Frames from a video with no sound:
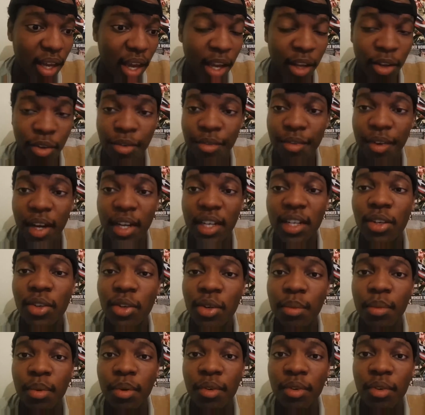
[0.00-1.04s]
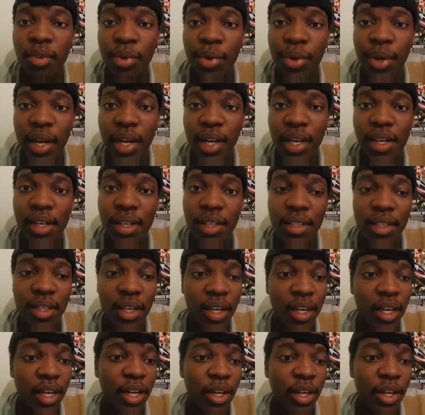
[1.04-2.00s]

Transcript: And you'll find a group of creators